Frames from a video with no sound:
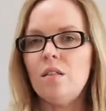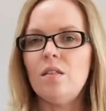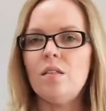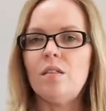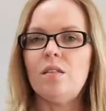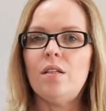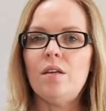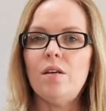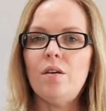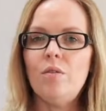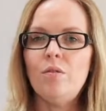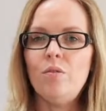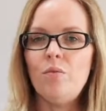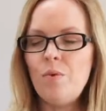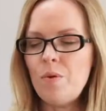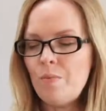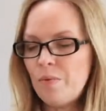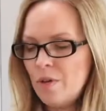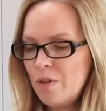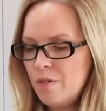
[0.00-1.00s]
So
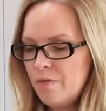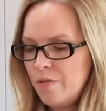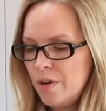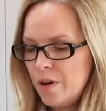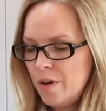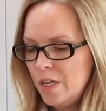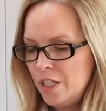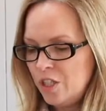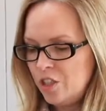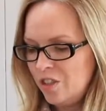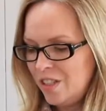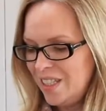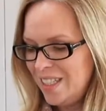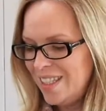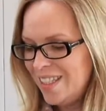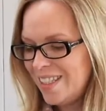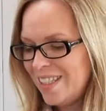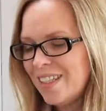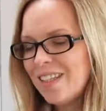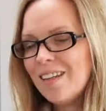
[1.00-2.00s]
we put the foliage on
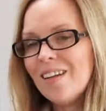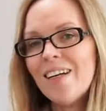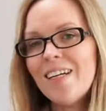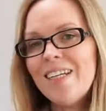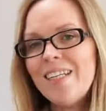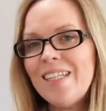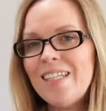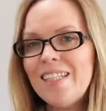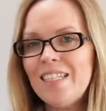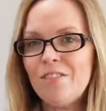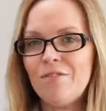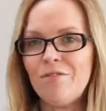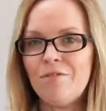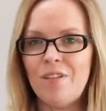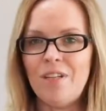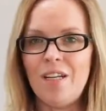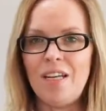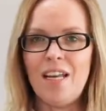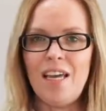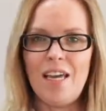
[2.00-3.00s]
slightly
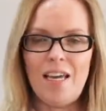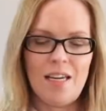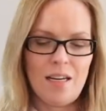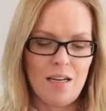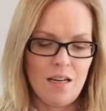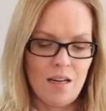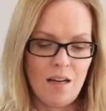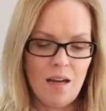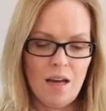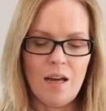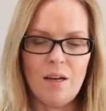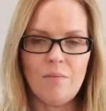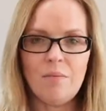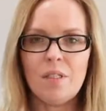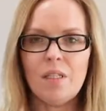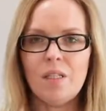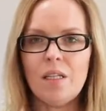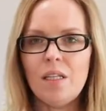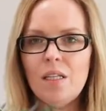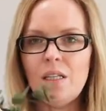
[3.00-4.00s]
differently,
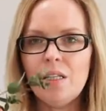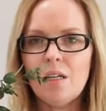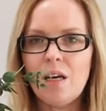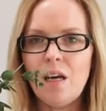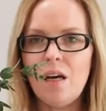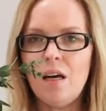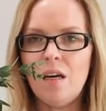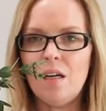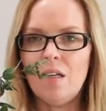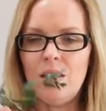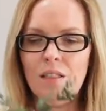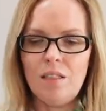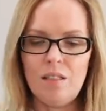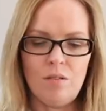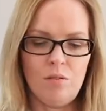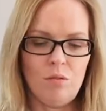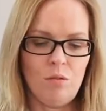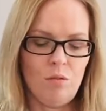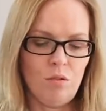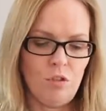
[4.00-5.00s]
so I'm going to cut
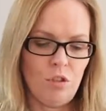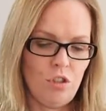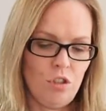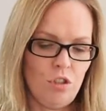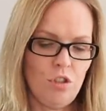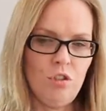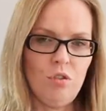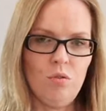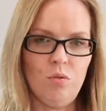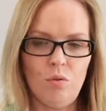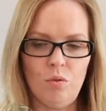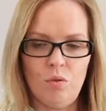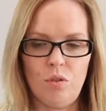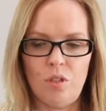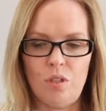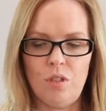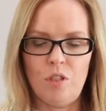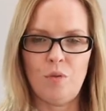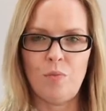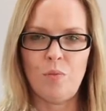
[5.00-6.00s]
little short
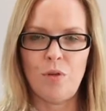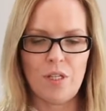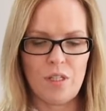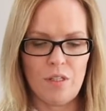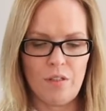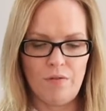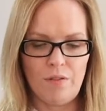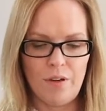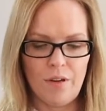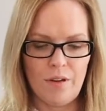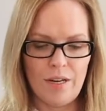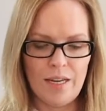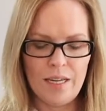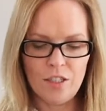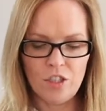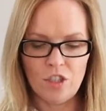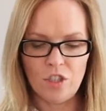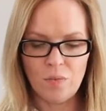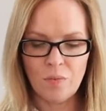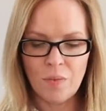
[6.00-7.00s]
sprigs of
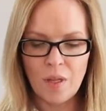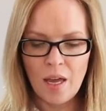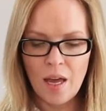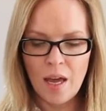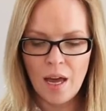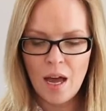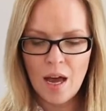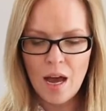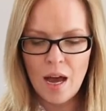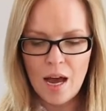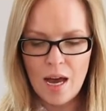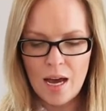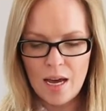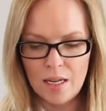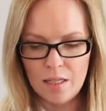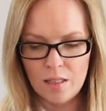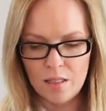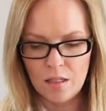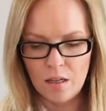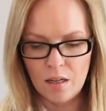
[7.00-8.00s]
foliage,
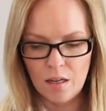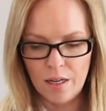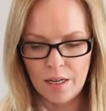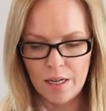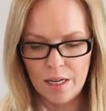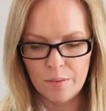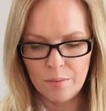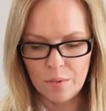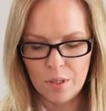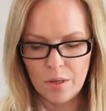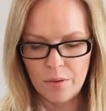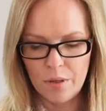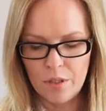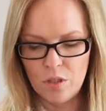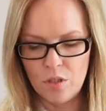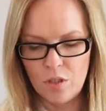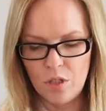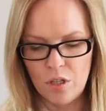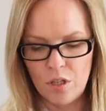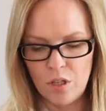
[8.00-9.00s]
and I am
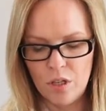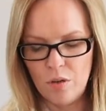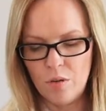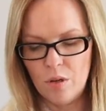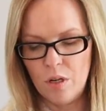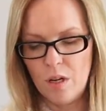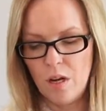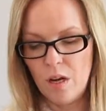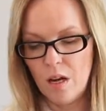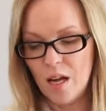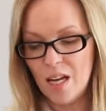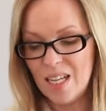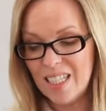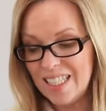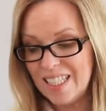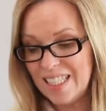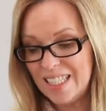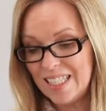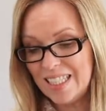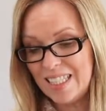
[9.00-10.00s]
going to
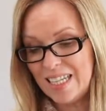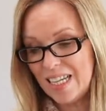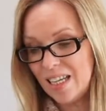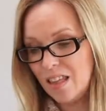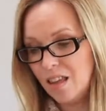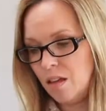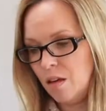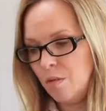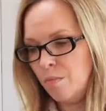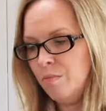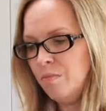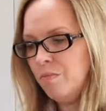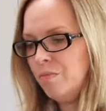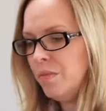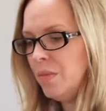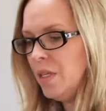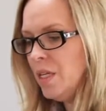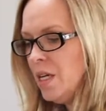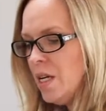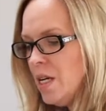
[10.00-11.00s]
stick them
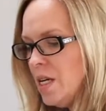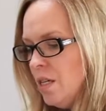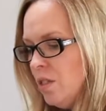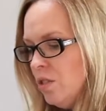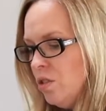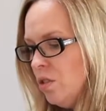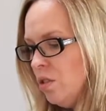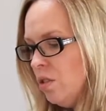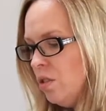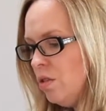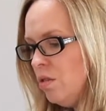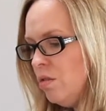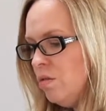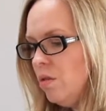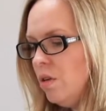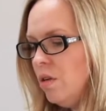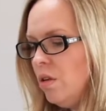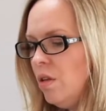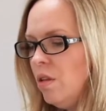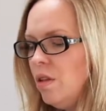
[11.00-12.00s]
into
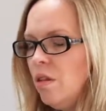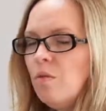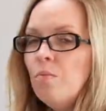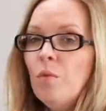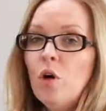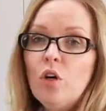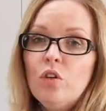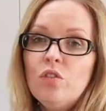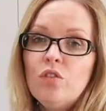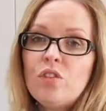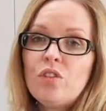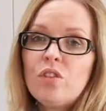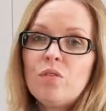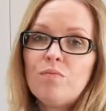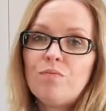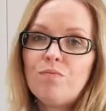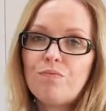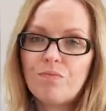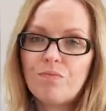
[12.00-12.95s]
the moss.